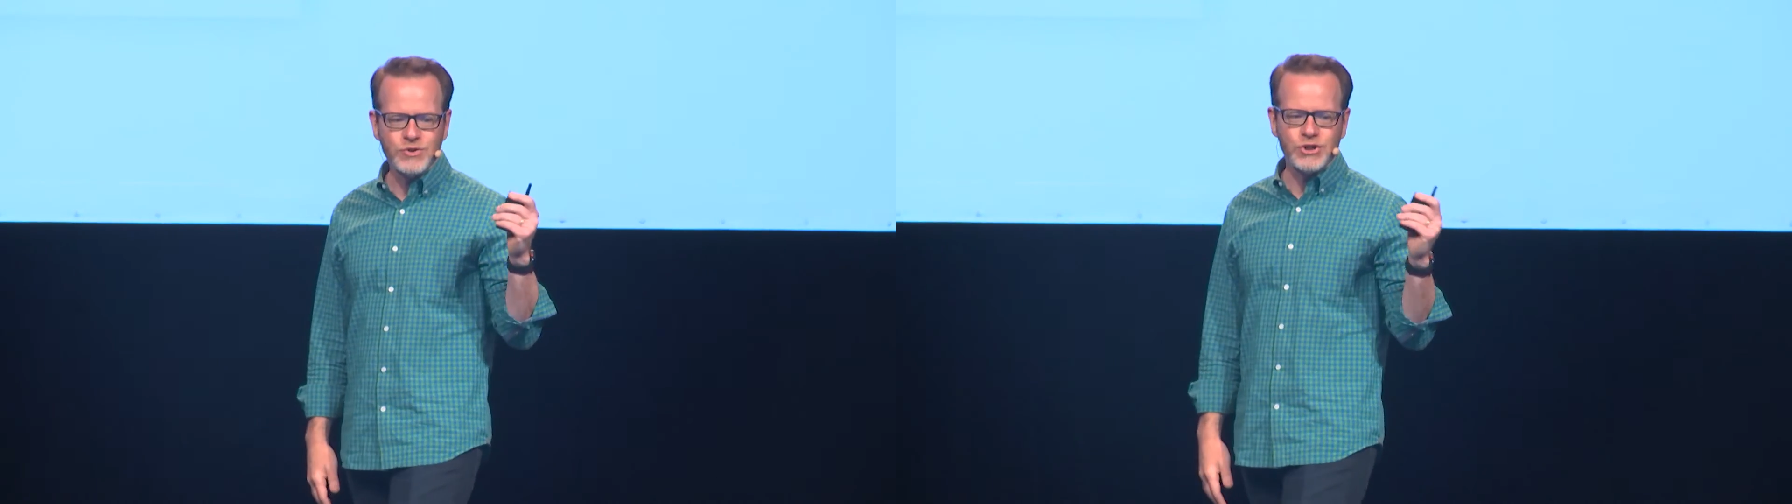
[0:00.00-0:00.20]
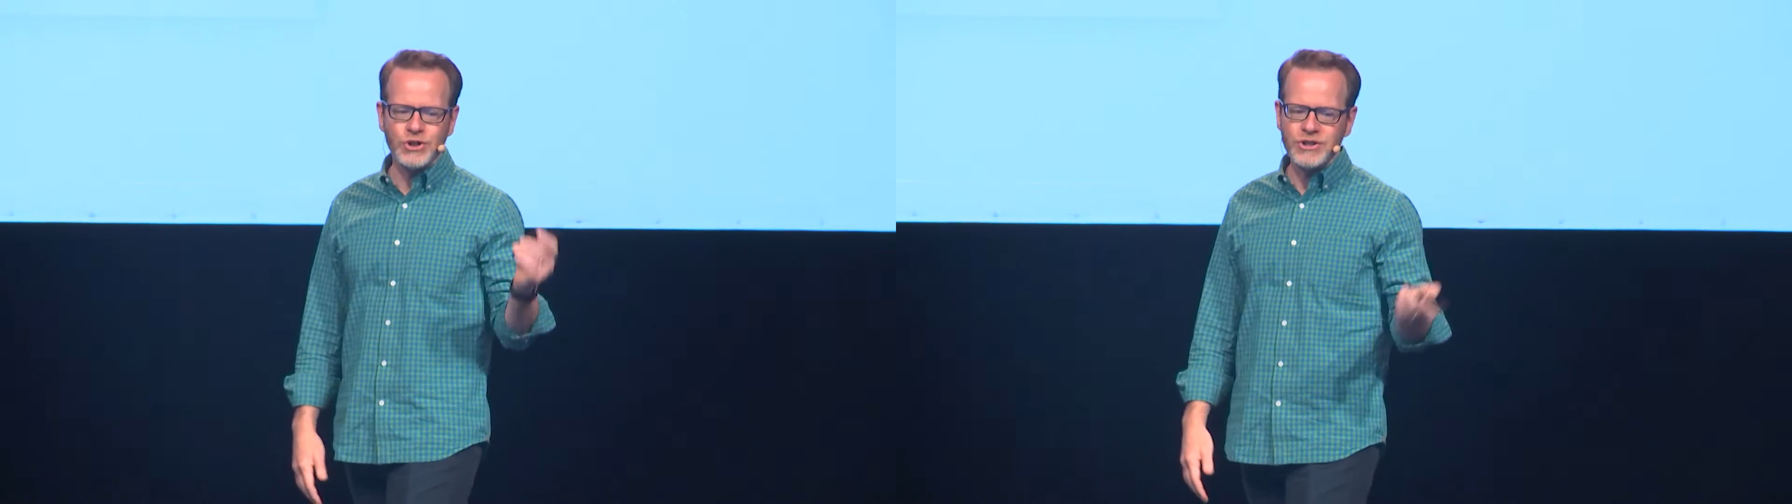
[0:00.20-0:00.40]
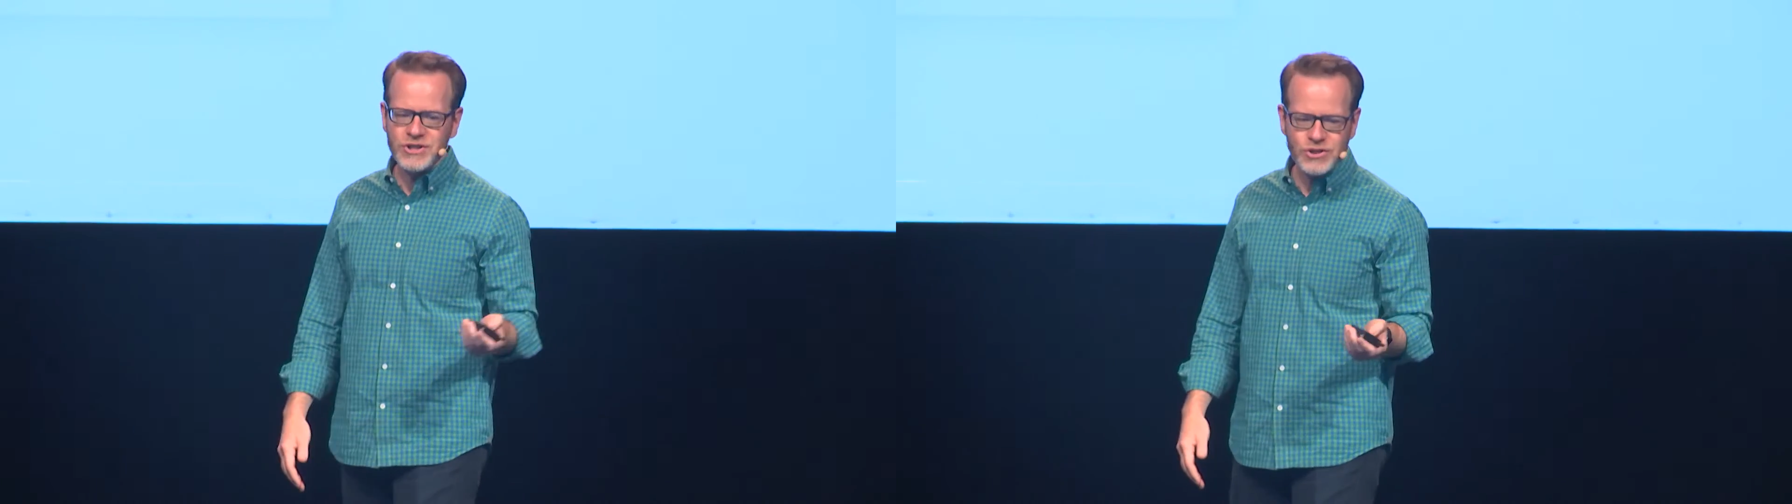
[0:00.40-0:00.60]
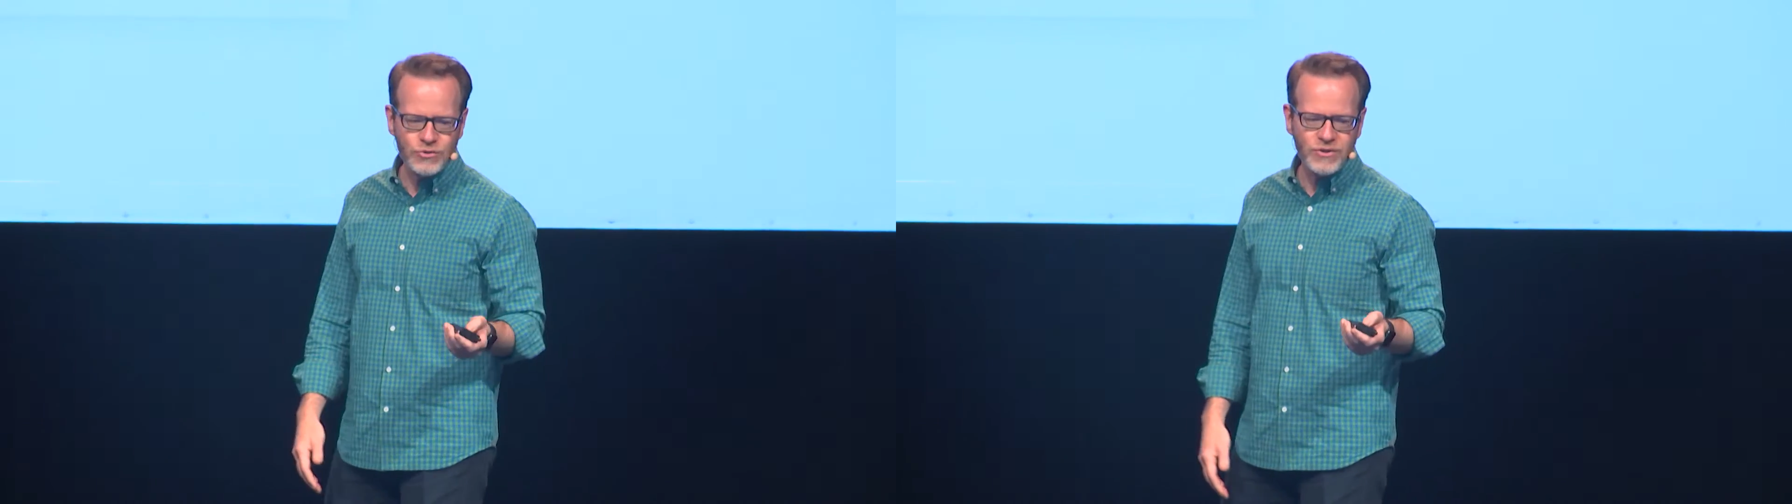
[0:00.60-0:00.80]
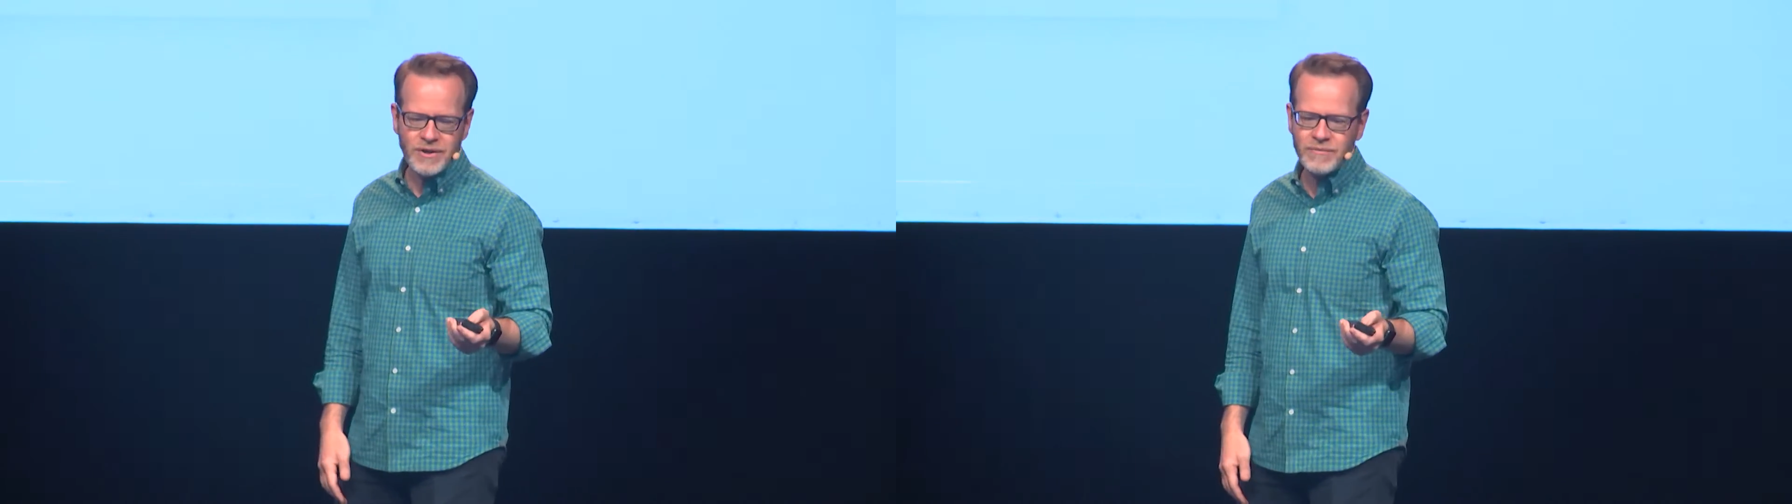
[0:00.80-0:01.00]
shouldn't
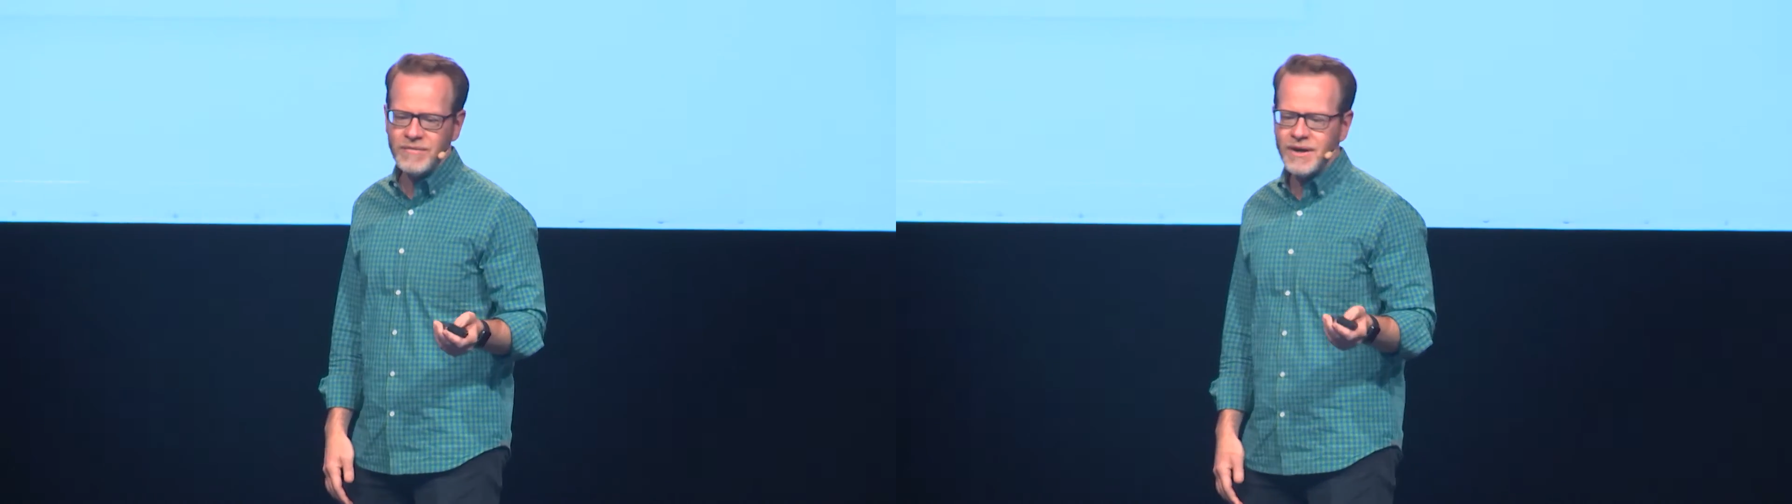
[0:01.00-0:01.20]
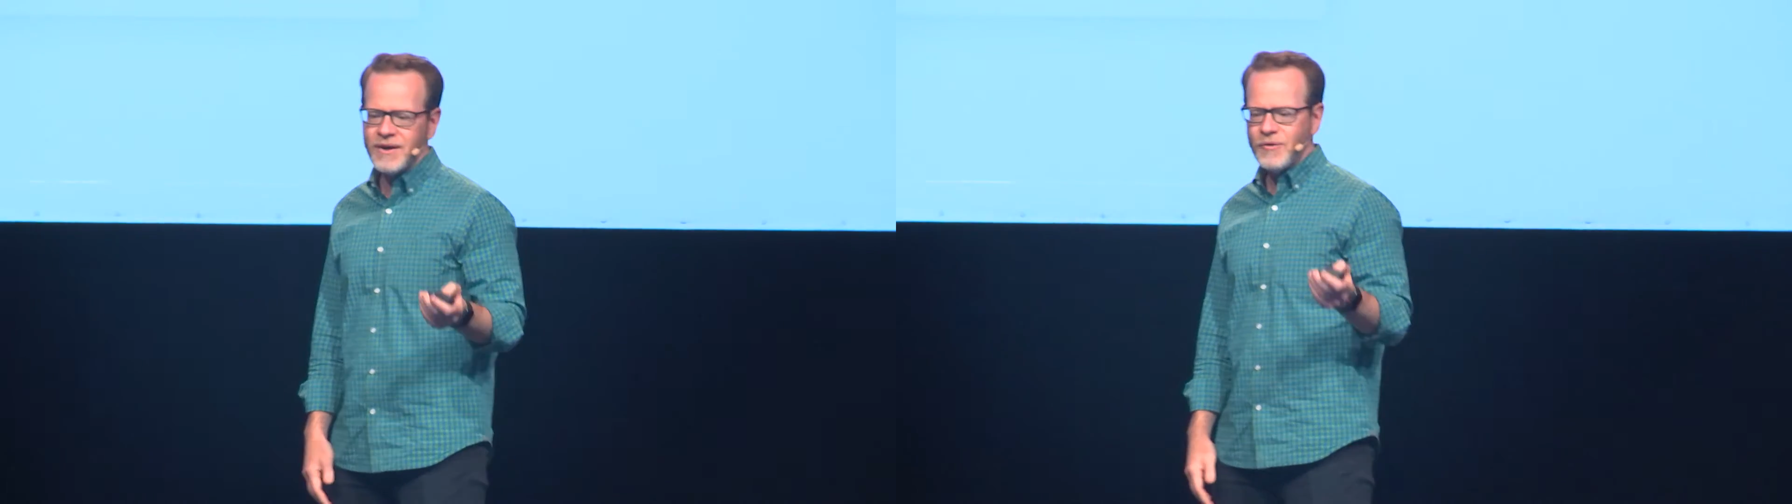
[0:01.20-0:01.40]
do them,